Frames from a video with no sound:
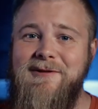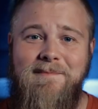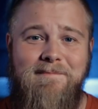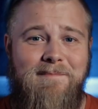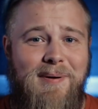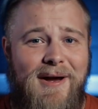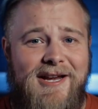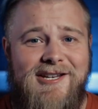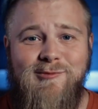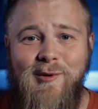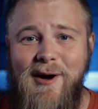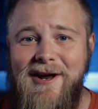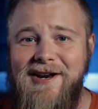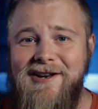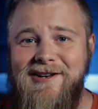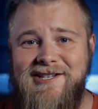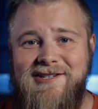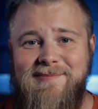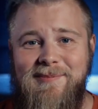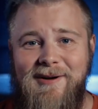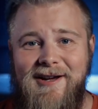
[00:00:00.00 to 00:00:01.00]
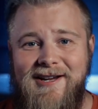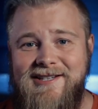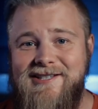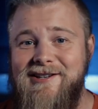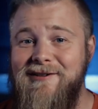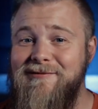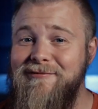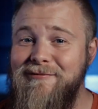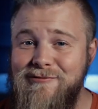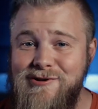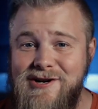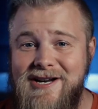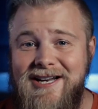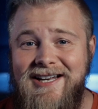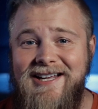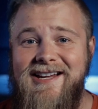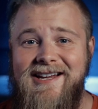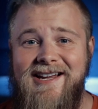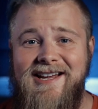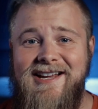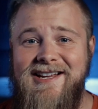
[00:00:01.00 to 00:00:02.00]
the best way to display stuff
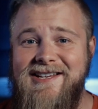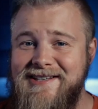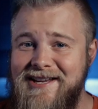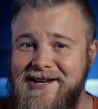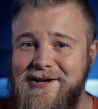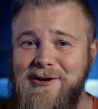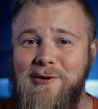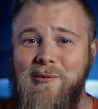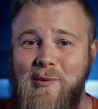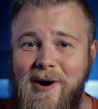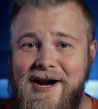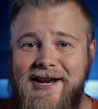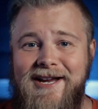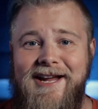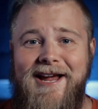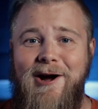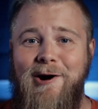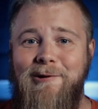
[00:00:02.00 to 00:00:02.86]
really is in a wedding